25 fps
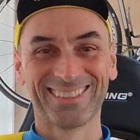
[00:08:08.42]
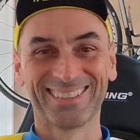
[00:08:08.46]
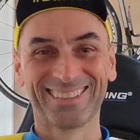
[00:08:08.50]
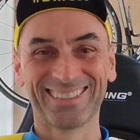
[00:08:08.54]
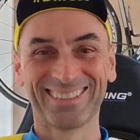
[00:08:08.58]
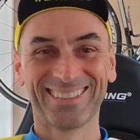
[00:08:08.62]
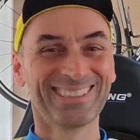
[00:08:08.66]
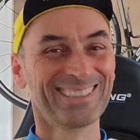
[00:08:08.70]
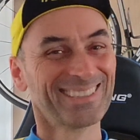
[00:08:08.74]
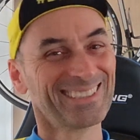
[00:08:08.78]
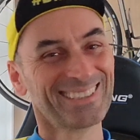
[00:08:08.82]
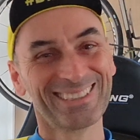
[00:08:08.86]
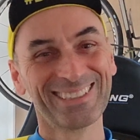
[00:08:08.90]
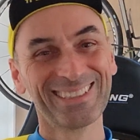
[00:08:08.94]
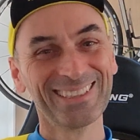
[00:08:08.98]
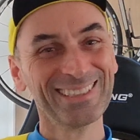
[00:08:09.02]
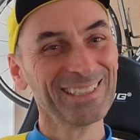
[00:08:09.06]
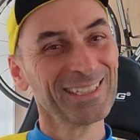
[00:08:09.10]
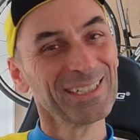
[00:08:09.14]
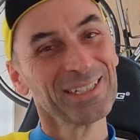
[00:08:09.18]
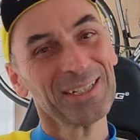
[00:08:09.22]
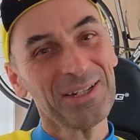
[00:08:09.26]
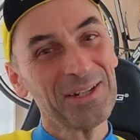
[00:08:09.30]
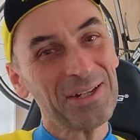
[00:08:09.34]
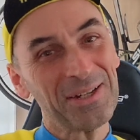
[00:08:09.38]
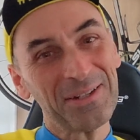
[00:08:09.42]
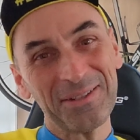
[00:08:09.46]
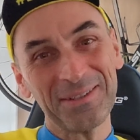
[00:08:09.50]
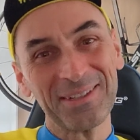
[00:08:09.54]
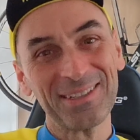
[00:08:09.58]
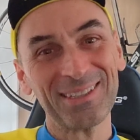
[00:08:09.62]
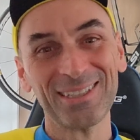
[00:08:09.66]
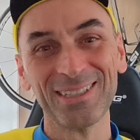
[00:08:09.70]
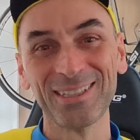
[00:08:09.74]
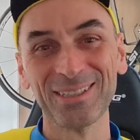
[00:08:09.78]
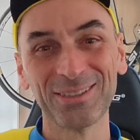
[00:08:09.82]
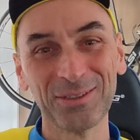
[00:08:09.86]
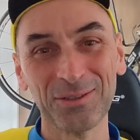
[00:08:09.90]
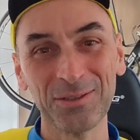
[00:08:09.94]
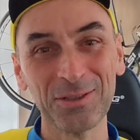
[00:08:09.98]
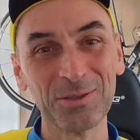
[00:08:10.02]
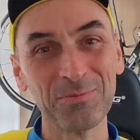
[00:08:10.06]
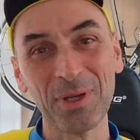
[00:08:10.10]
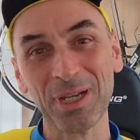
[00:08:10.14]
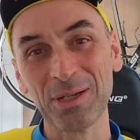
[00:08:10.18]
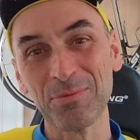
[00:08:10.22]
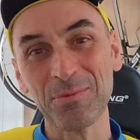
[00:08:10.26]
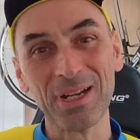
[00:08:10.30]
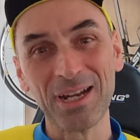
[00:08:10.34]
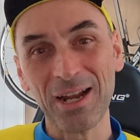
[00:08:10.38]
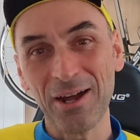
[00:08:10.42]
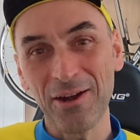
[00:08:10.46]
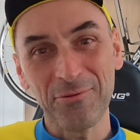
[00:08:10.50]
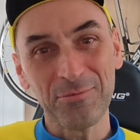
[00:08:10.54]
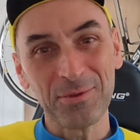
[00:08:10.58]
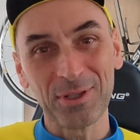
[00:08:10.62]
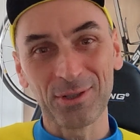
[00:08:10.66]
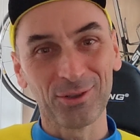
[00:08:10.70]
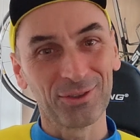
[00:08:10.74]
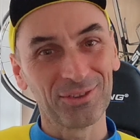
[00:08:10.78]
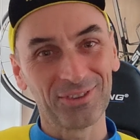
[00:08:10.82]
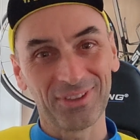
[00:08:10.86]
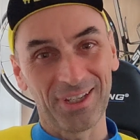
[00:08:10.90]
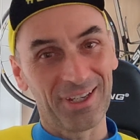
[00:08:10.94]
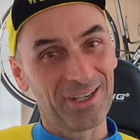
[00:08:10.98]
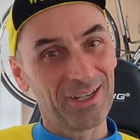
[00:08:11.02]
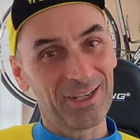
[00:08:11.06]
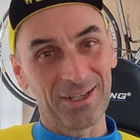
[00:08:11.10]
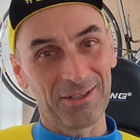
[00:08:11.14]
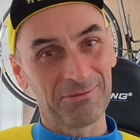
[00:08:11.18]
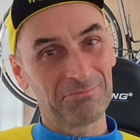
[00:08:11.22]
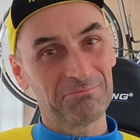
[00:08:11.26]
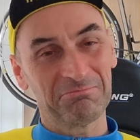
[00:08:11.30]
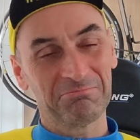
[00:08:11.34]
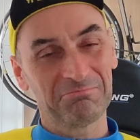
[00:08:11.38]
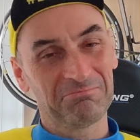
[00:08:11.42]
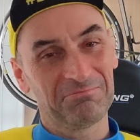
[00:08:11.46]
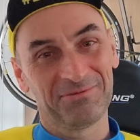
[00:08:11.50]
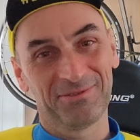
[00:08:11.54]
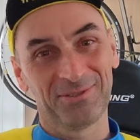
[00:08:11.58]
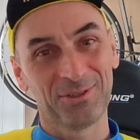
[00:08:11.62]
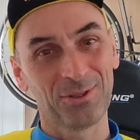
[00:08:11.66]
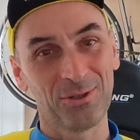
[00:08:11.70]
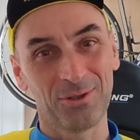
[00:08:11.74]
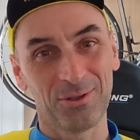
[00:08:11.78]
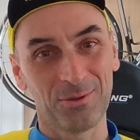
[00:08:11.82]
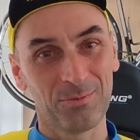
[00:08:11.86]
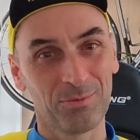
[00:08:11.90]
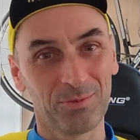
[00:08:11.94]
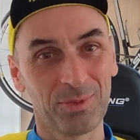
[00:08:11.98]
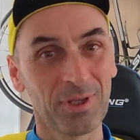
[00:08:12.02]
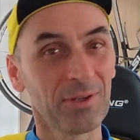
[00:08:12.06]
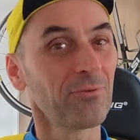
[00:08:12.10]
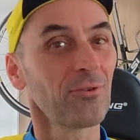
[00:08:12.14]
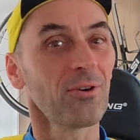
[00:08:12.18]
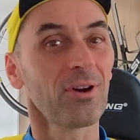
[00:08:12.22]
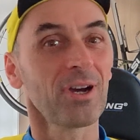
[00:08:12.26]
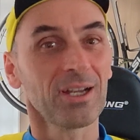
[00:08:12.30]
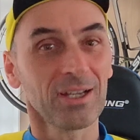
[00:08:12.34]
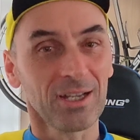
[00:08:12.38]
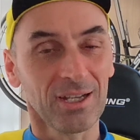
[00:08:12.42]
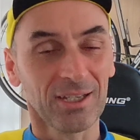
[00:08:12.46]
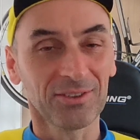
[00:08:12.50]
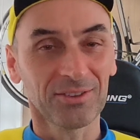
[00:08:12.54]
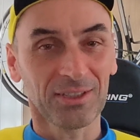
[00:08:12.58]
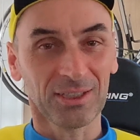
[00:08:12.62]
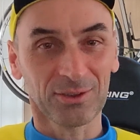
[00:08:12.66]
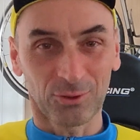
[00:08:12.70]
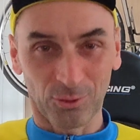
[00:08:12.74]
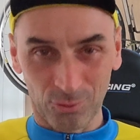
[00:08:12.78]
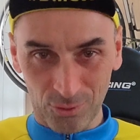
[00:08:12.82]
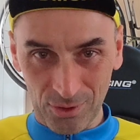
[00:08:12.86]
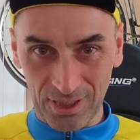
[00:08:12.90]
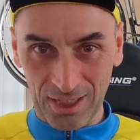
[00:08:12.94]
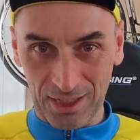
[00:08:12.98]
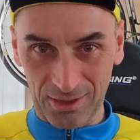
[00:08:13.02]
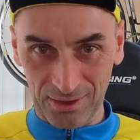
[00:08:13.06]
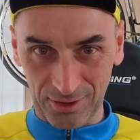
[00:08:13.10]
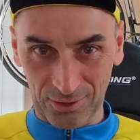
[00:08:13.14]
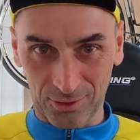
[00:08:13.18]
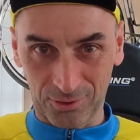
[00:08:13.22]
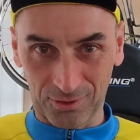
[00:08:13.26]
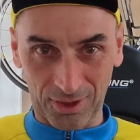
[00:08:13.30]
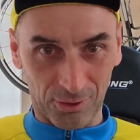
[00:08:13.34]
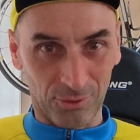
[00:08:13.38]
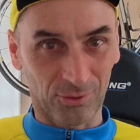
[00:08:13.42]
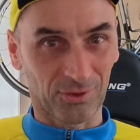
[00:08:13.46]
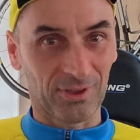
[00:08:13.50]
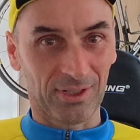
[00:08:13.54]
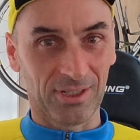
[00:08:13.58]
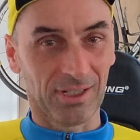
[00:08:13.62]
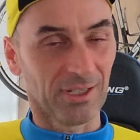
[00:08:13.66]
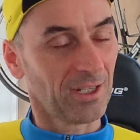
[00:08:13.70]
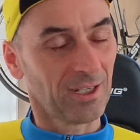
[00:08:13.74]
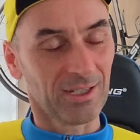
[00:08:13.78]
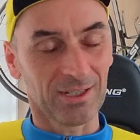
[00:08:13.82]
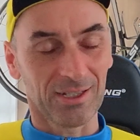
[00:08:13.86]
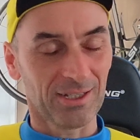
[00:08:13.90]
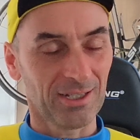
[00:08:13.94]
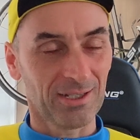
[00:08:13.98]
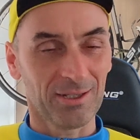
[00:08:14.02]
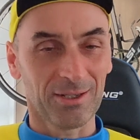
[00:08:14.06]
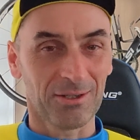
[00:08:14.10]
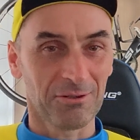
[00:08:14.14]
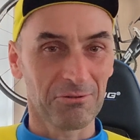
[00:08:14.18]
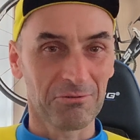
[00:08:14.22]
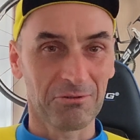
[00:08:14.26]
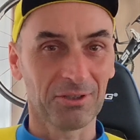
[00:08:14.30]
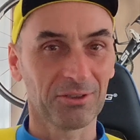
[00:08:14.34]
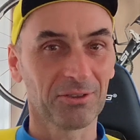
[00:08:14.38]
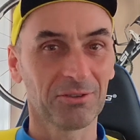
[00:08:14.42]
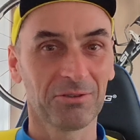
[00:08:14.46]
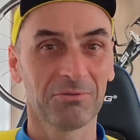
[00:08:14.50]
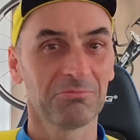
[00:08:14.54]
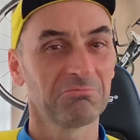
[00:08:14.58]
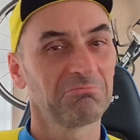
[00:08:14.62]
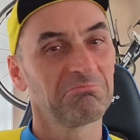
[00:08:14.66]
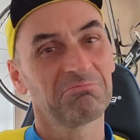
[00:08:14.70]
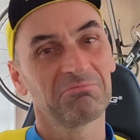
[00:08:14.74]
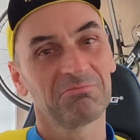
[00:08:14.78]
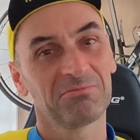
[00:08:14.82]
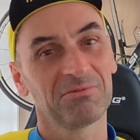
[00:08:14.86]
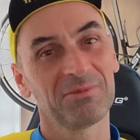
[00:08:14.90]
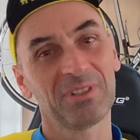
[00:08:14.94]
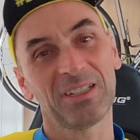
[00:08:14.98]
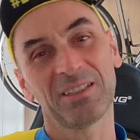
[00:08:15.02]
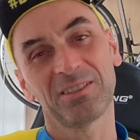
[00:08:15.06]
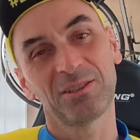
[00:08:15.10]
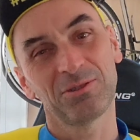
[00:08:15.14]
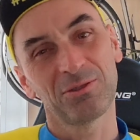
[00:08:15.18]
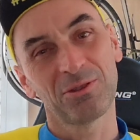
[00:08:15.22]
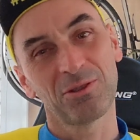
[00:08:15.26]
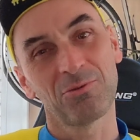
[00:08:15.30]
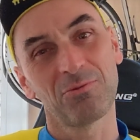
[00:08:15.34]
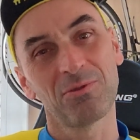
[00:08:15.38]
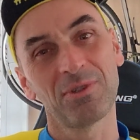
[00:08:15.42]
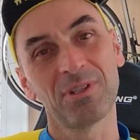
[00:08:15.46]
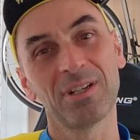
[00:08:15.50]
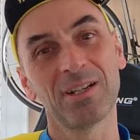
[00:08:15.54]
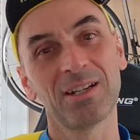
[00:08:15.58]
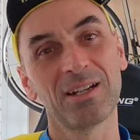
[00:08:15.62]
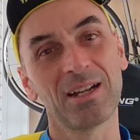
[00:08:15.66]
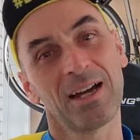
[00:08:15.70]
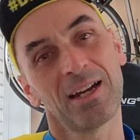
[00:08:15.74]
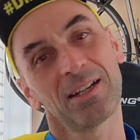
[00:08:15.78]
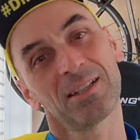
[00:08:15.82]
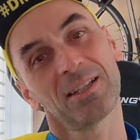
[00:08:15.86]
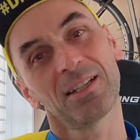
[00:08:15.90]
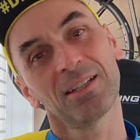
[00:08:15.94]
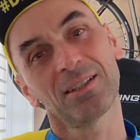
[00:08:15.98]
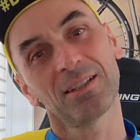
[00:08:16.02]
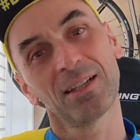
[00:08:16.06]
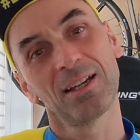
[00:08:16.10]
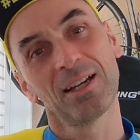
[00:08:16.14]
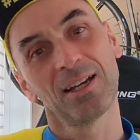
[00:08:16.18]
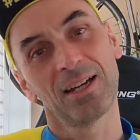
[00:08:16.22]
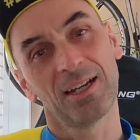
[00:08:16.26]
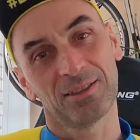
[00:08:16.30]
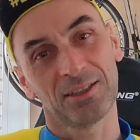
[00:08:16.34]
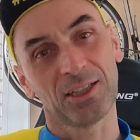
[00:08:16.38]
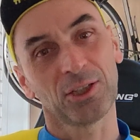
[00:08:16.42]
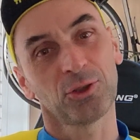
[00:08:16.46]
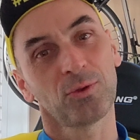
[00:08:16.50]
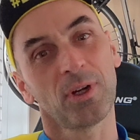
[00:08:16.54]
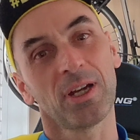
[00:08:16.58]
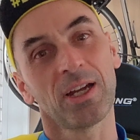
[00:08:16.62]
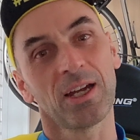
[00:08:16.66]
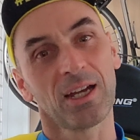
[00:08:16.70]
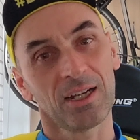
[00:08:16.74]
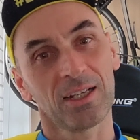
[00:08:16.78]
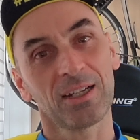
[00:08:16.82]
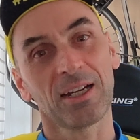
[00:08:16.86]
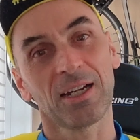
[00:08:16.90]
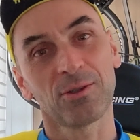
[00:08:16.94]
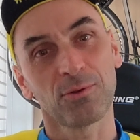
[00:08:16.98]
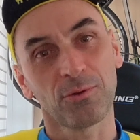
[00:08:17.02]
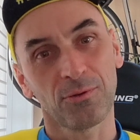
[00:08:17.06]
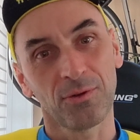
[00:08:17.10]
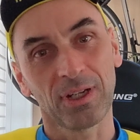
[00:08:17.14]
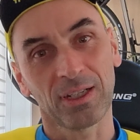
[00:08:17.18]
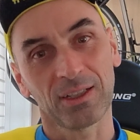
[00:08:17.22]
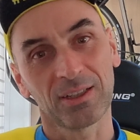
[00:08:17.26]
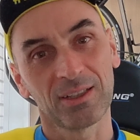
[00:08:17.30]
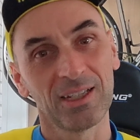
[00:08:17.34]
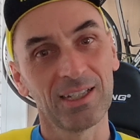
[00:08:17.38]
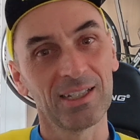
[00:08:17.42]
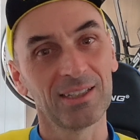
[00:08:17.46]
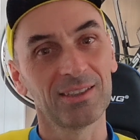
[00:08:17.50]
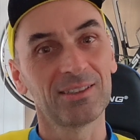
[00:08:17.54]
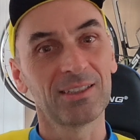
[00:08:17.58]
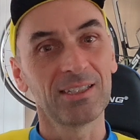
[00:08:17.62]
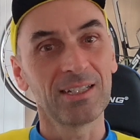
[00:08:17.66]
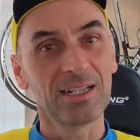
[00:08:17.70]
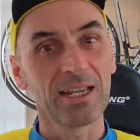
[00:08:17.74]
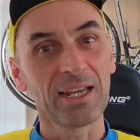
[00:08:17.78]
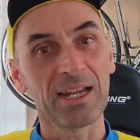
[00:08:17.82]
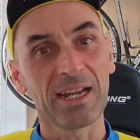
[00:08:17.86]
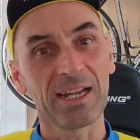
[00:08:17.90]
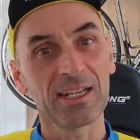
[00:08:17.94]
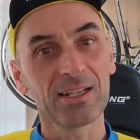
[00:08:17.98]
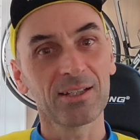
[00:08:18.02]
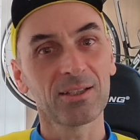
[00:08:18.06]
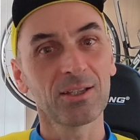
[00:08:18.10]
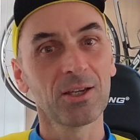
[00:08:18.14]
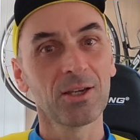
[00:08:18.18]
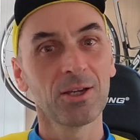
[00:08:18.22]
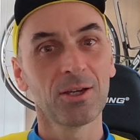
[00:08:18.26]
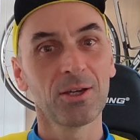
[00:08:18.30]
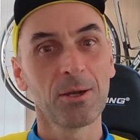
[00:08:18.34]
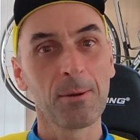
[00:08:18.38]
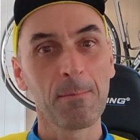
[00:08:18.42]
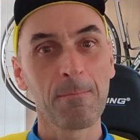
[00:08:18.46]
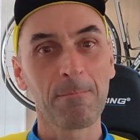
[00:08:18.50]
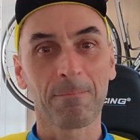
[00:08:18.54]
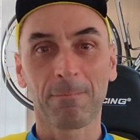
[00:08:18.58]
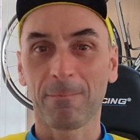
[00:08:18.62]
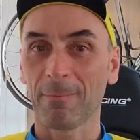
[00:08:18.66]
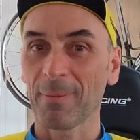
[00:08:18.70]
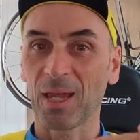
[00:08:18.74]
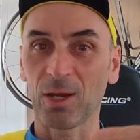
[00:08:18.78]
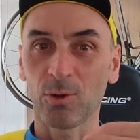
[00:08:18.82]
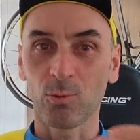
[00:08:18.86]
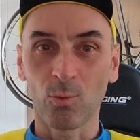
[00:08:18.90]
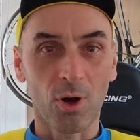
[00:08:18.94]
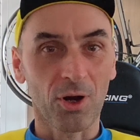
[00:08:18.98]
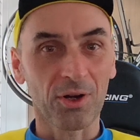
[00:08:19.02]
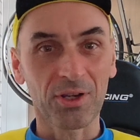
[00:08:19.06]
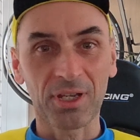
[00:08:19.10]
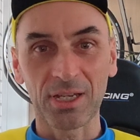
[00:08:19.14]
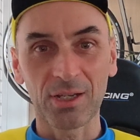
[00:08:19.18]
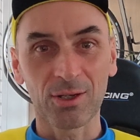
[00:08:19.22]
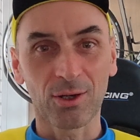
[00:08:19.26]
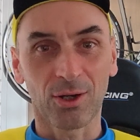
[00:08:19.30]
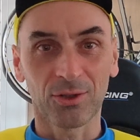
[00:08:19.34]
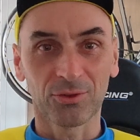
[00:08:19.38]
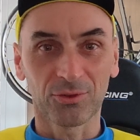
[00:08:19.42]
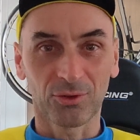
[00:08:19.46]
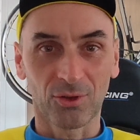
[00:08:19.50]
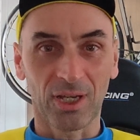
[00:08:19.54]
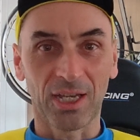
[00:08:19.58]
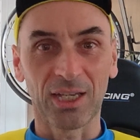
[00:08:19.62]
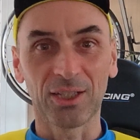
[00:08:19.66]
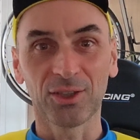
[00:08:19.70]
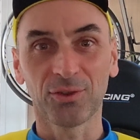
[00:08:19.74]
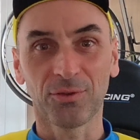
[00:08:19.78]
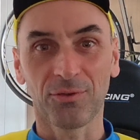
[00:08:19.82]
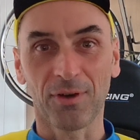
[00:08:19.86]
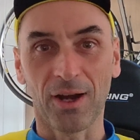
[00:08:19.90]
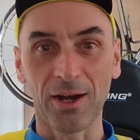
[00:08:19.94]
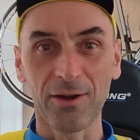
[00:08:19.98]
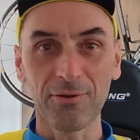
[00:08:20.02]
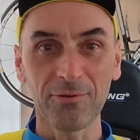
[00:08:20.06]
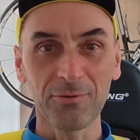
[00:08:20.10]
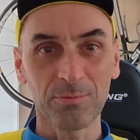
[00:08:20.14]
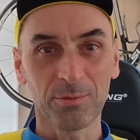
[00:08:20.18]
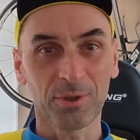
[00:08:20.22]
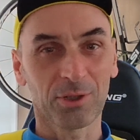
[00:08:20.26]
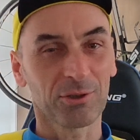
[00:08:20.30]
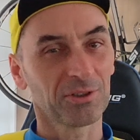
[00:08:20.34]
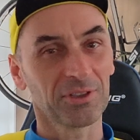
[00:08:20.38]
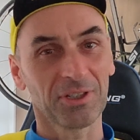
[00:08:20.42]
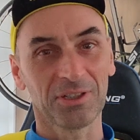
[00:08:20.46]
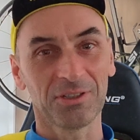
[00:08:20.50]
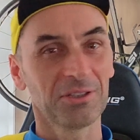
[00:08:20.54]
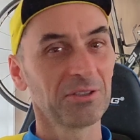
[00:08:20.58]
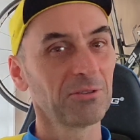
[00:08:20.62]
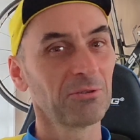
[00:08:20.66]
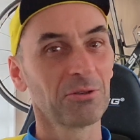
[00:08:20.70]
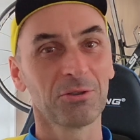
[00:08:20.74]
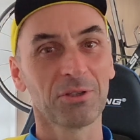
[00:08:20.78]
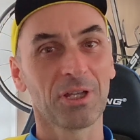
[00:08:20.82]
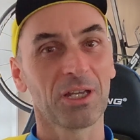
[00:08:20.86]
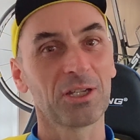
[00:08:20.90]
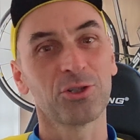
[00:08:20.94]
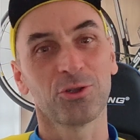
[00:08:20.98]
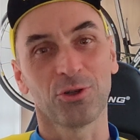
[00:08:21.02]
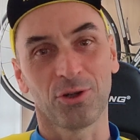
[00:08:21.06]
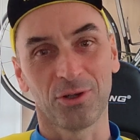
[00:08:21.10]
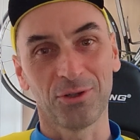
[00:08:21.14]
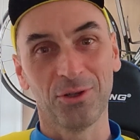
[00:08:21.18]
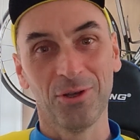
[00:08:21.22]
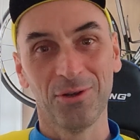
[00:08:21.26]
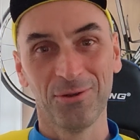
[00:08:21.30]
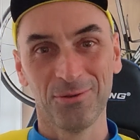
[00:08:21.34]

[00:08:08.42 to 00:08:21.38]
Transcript: it, it, made me laugh because uh, before I, I start to look at it seriously, I, I, I was I didn't really like it, and that's why I kind of like delay working on the S5 because I didn't enjoy